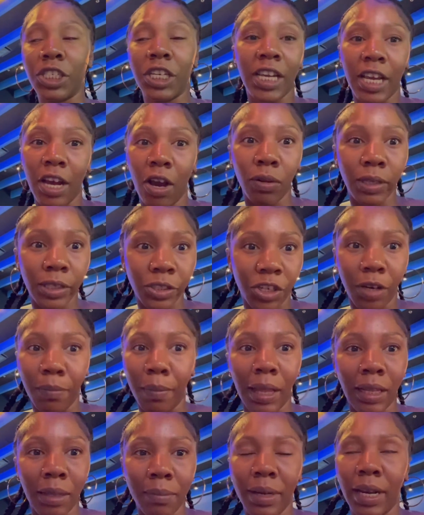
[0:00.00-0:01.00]
he can only drink
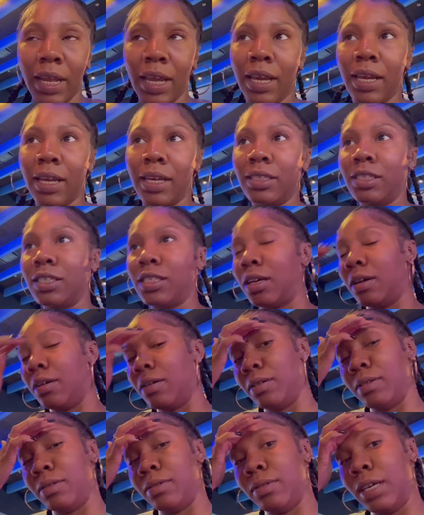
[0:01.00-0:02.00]
my lemonade. So
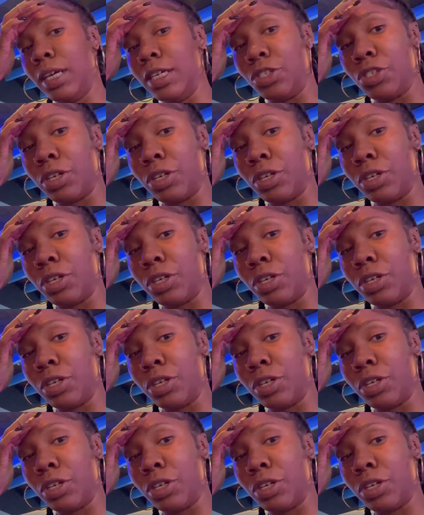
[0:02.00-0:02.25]
he's